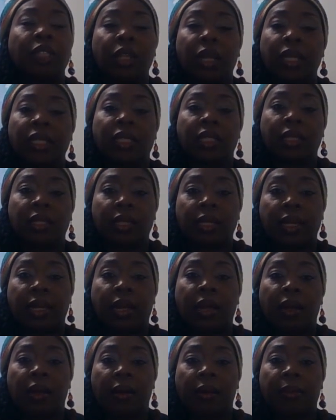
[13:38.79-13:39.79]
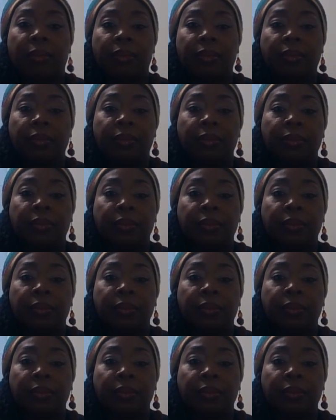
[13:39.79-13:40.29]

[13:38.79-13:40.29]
trying to stay calm,